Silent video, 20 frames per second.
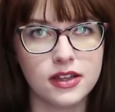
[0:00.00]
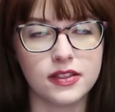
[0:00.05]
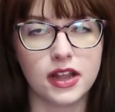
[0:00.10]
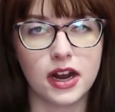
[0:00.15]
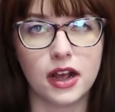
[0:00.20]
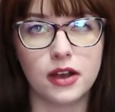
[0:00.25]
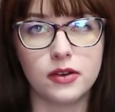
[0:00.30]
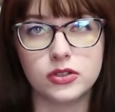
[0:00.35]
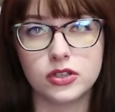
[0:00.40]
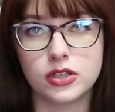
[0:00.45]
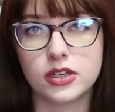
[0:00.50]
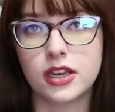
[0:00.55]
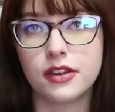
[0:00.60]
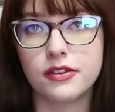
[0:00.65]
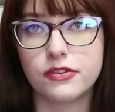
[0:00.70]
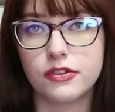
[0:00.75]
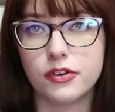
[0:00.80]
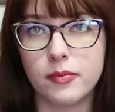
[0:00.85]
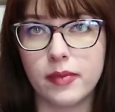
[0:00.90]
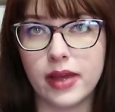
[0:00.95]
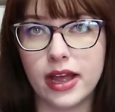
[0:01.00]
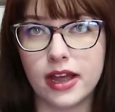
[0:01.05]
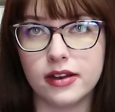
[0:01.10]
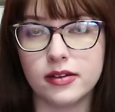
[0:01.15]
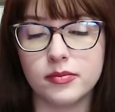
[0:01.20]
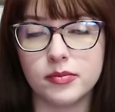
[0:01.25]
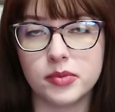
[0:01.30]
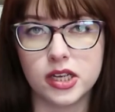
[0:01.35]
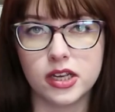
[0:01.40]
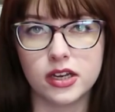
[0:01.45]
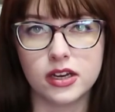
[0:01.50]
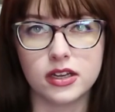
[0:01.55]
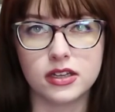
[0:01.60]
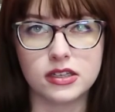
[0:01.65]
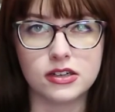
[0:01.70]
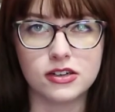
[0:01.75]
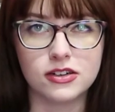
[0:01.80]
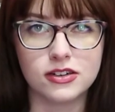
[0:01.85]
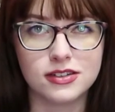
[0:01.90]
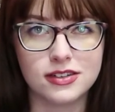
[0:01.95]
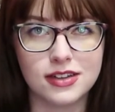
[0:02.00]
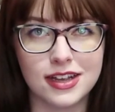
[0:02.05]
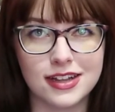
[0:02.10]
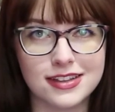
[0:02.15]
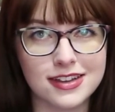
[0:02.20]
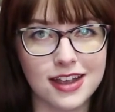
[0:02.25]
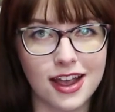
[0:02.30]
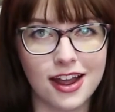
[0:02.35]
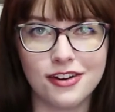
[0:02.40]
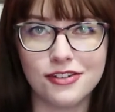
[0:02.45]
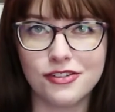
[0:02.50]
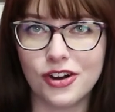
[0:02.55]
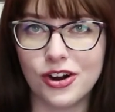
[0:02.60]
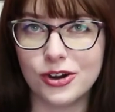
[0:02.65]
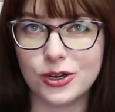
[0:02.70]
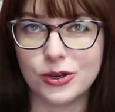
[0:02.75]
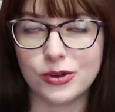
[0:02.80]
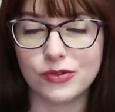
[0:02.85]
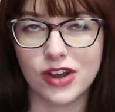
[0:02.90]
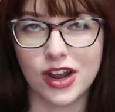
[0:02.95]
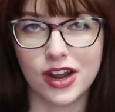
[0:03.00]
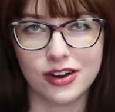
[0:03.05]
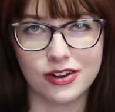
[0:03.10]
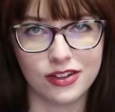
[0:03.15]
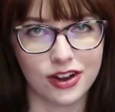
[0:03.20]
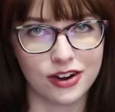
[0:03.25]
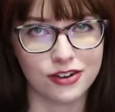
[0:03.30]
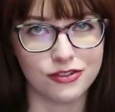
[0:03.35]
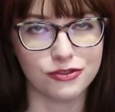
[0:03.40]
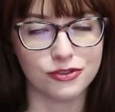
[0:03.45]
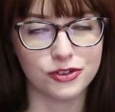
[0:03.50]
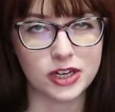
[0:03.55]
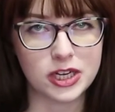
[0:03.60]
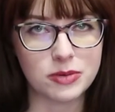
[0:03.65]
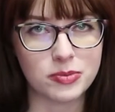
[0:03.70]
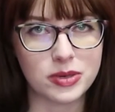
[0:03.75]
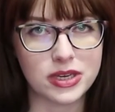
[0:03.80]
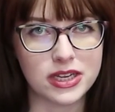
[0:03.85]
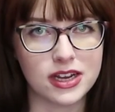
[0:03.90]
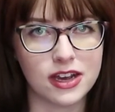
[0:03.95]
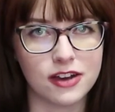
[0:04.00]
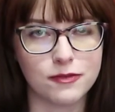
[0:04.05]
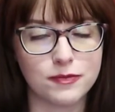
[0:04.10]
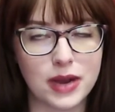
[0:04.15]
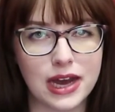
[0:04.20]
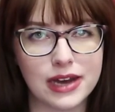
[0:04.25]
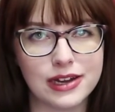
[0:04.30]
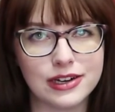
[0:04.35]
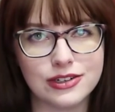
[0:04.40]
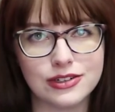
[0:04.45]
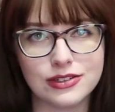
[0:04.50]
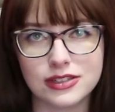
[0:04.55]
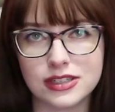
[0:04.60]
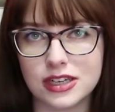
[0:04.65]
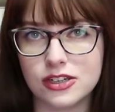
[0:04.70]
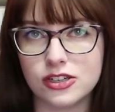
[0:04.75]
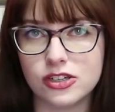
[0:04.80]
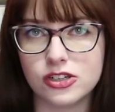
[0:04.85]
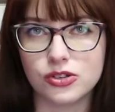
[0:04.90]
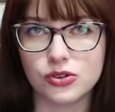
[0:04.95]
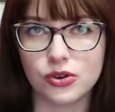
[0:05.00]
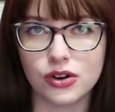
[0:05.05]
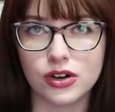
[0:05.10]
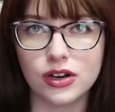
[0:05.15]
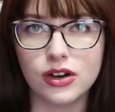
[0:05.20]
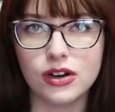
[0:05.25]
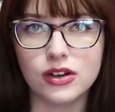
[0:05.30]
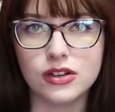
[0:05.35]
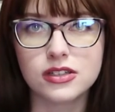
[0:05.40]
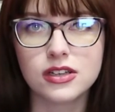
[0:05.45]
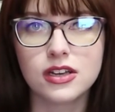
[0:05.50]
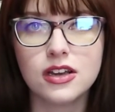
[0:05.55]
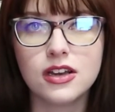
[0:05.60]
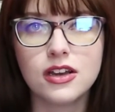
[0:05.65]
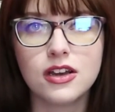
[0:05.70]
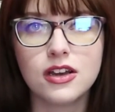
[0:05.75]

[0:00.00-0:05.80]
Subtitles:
that I was looking for men, because it's kind of hard to find a lot of free PDF patterns and tutorials